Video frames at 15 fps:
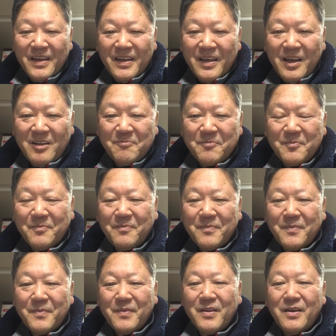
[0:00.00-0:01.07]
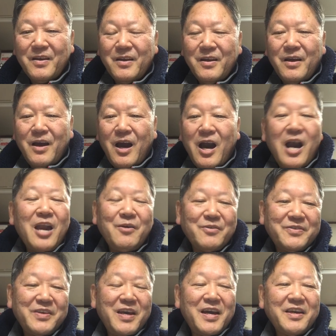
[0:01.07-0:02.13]
Yeah? I will
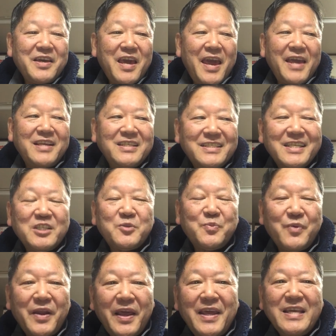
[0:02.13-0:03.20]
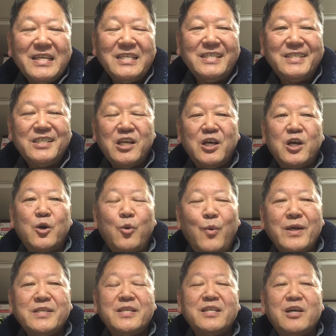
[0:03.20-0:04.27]
say again, that place,
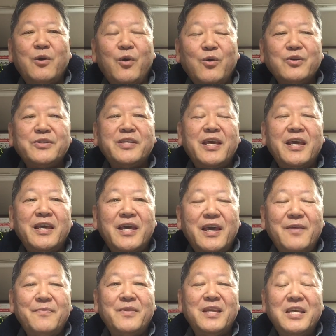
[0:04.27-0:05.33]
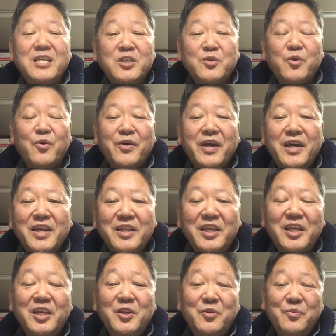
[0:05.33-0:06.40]
Waseda Hoseien, is
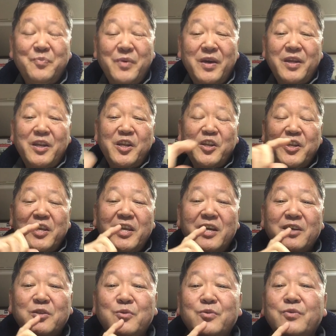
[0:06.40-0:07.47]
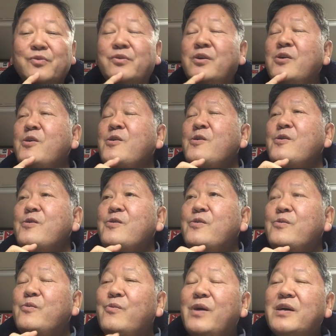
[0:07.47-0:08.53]
located very near to
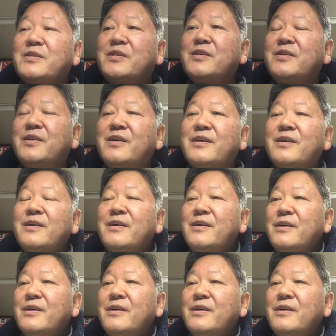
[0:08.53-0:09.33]
Waseda